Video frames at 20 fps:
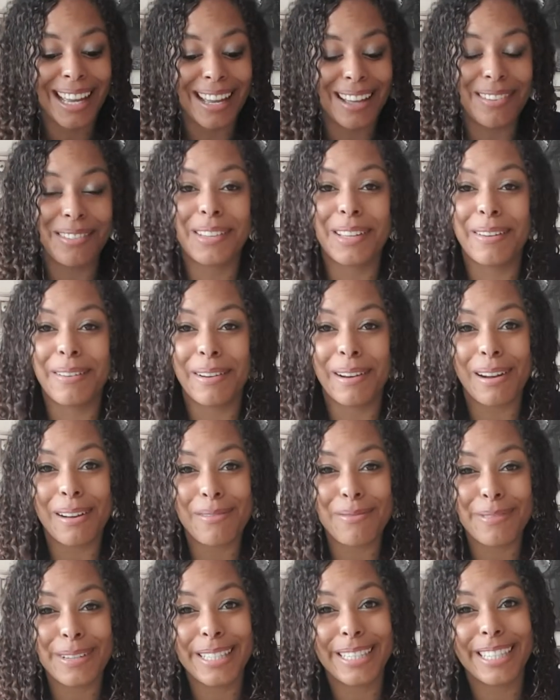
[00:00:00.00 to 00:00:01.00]
And although
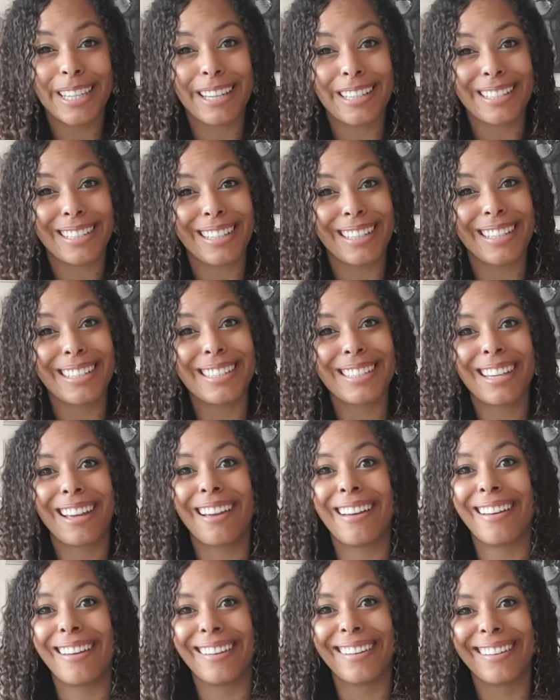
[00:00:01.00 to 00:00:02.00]
I've researched it a
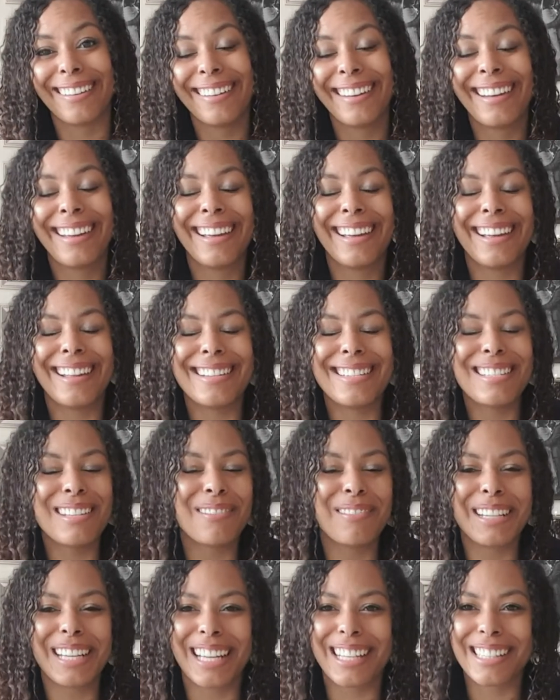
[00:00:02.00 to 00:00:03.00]
ton,
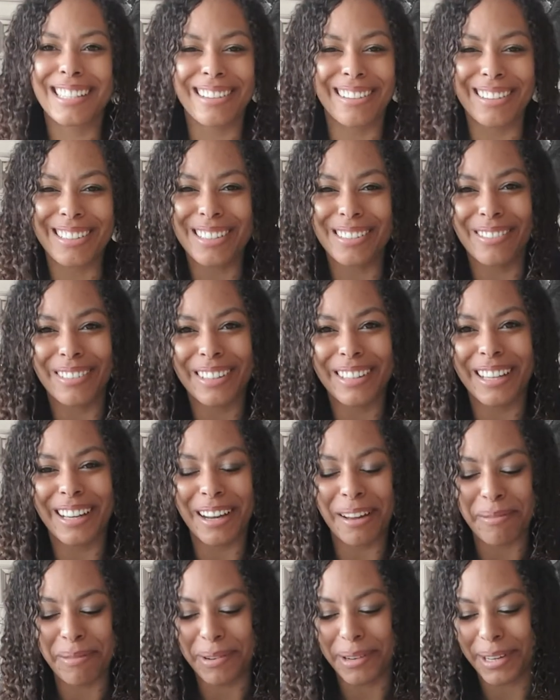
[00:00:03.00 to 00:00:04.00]
until we get started with it,
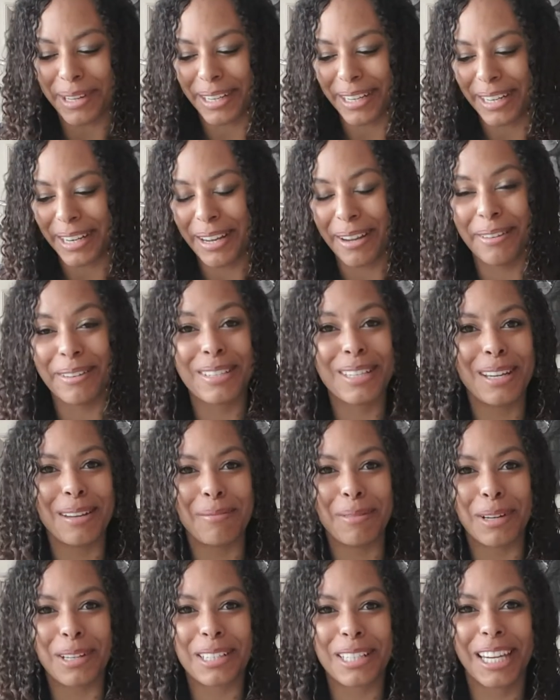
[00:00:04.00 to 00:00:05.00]
I'm not going to know
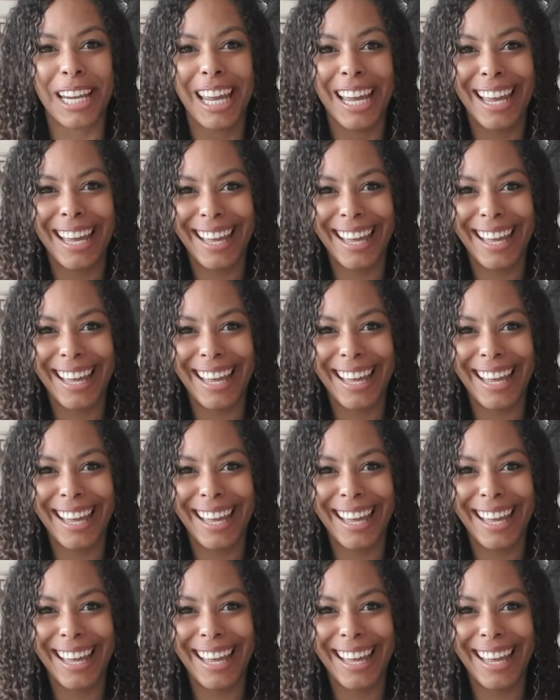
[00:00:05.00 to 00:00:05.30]
too much